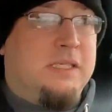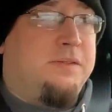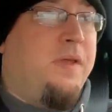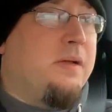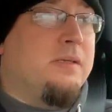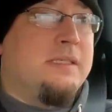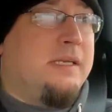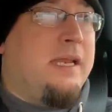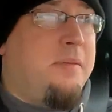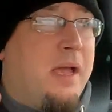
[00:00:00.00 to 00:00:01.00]
This vehicle
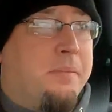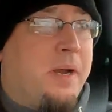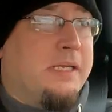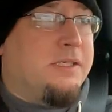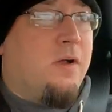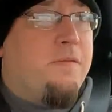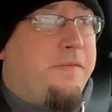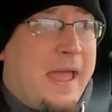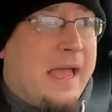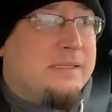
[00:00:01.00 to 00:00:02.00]
doesn't need to be upgraded to go
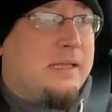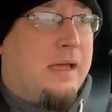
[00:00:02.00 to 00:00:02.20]
fast.